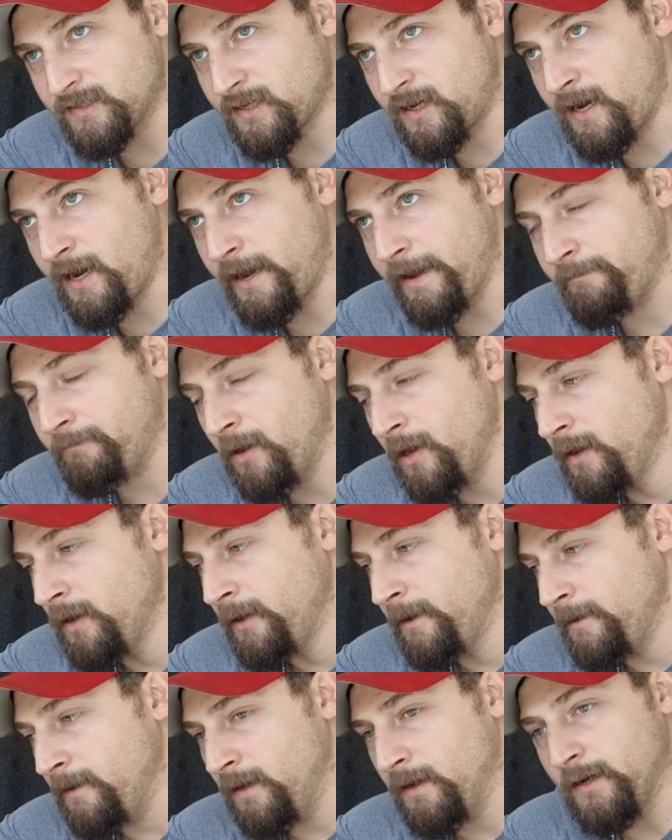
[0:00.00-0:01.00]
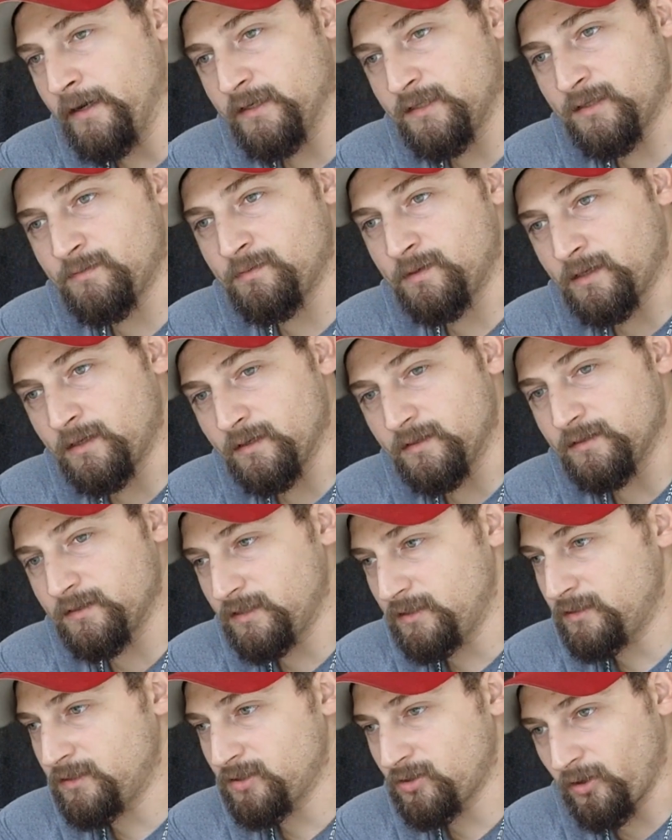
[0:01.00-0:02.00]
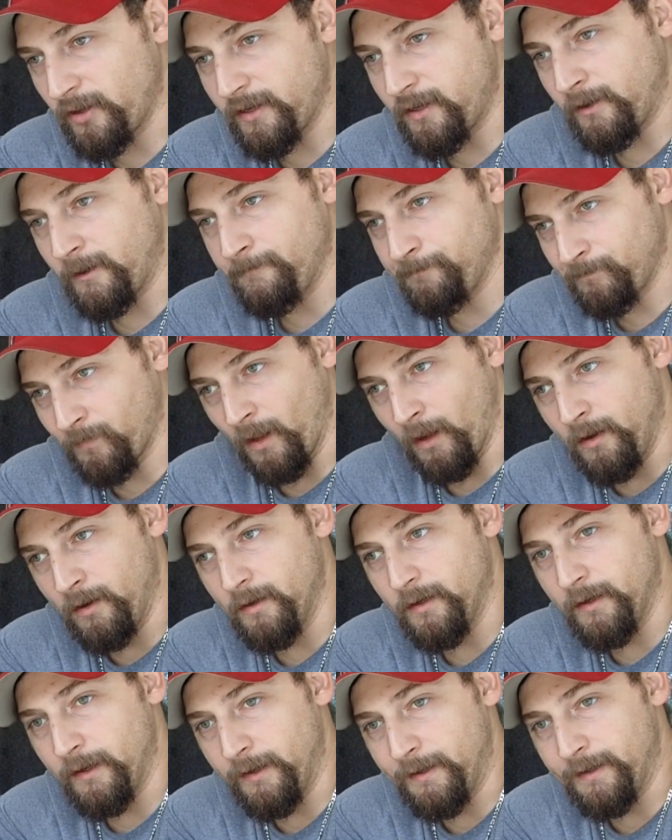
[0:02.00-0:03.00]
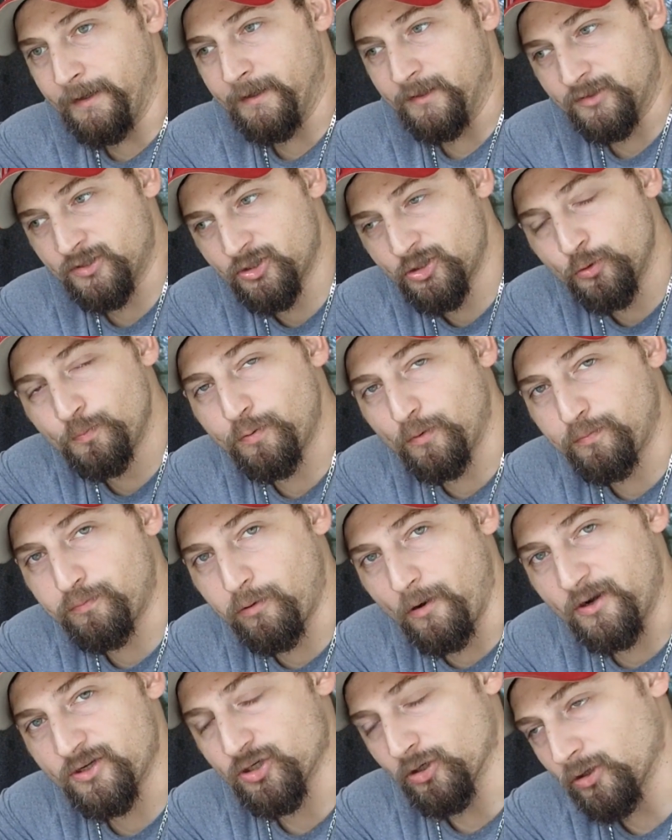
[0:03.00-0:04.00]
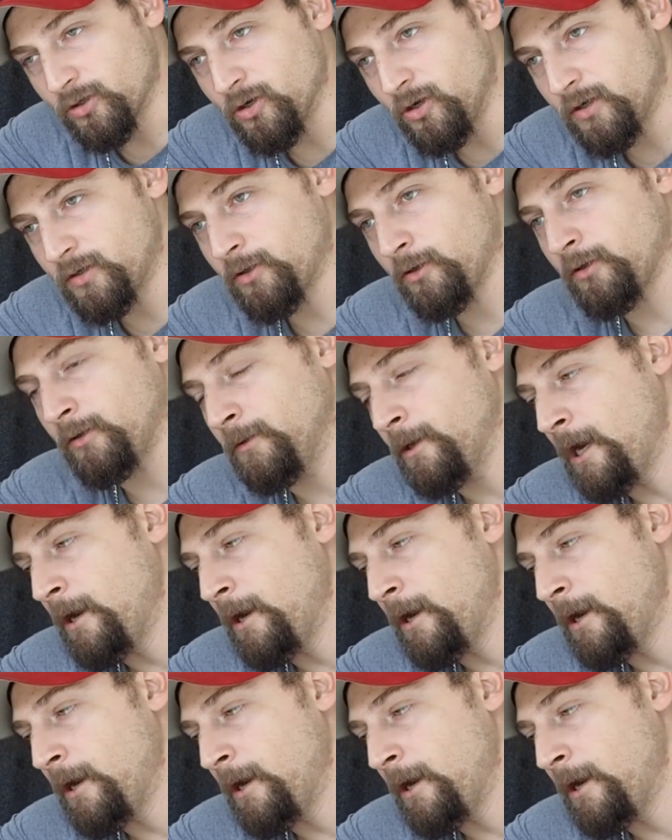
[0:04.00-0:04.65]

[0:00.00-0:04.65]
time, is because it's like a super pressure cooker.